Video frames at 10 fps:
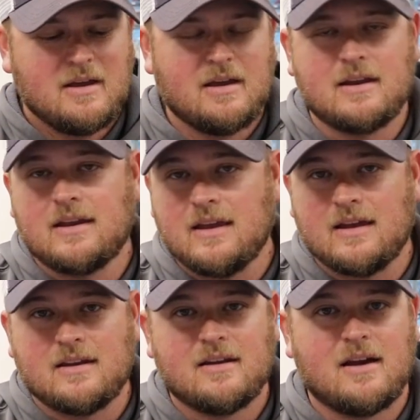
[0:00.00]
And
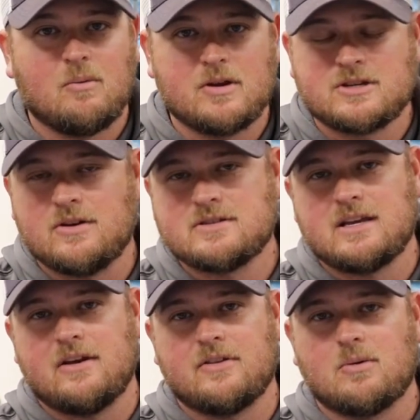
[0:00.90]
again, I wish I was
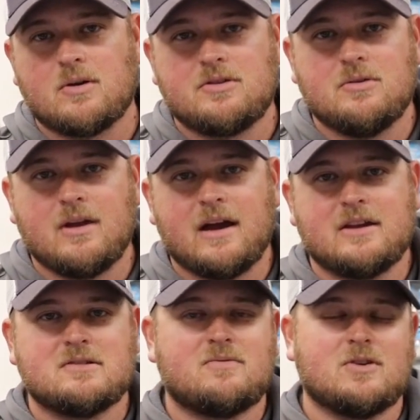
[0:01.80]
down there with you
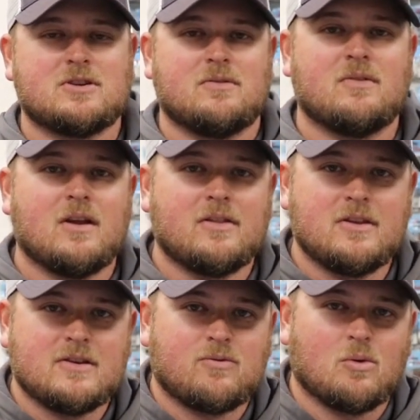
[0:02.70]
guys fishing
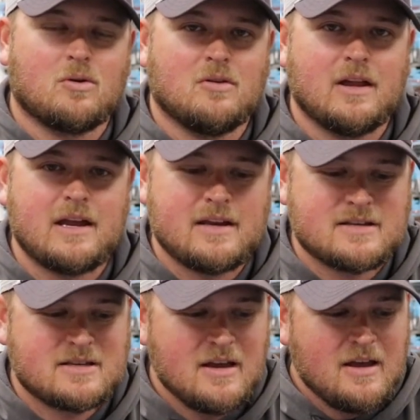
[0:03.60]
these Florida lakes,